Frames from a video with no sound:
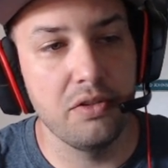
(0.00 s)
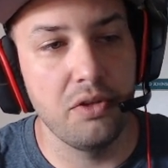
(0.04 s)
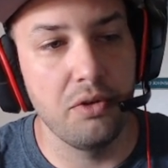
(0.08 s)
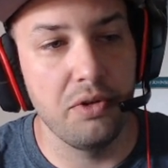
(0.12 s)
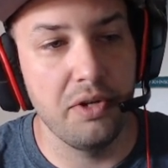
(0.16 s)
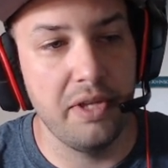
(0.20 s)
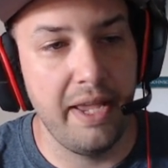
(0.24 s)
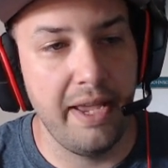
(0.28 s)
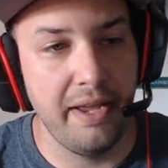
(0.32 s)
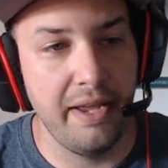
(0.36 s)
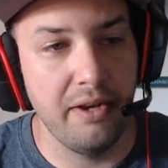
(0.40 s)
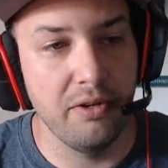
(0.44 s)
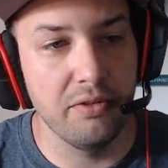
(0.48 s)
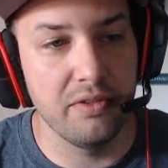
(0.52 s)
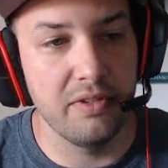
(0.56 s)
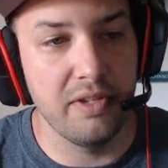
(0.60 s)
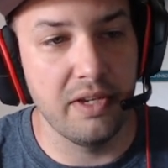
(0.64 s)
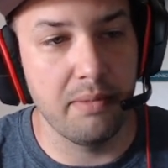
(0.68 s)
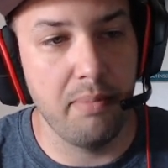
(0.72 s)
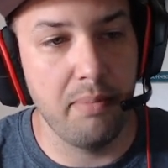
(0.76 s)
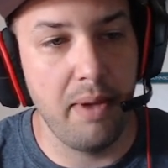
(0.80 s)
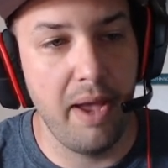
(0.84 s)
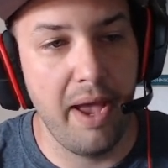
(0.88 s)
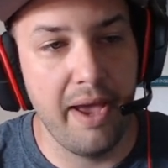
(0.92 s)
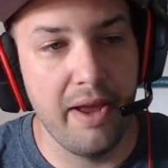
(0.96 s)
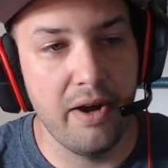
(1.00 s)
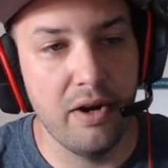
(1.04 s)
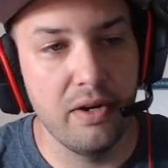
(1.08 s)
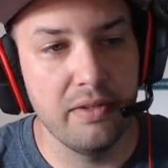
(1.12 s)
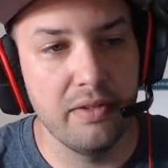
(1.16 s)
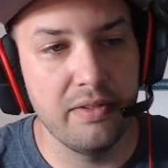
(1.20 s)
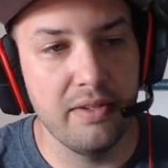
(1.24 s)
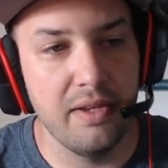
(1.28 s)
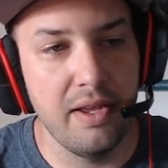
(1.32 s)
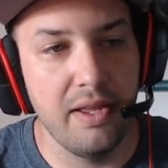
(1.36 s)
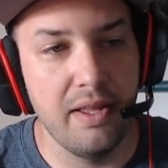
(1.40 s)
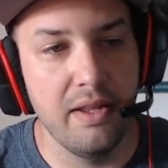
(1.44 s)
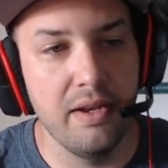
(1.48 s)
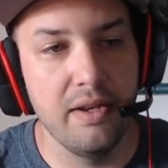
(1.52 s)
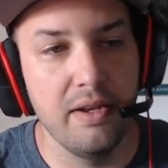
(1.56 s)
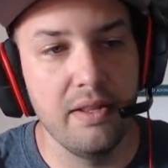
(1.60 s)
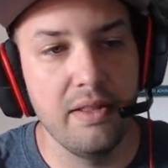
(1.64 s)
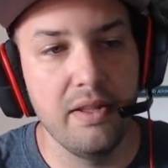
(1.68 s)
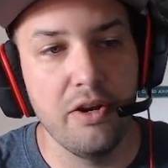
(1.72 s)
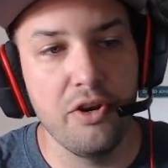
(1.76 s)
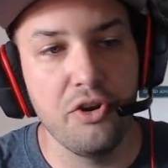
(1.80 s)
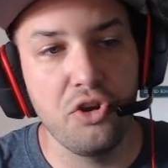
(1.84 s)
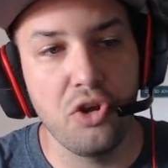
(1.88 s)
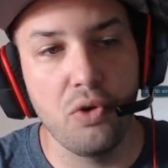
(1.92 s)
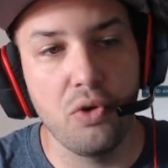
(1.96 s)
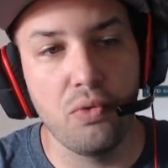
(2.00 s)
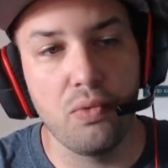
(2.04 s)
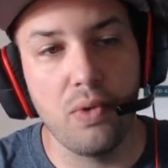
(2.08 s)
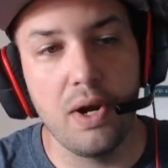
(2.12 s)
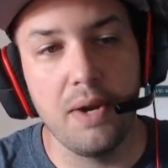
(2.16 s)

go to candlestick patterns, and there you go.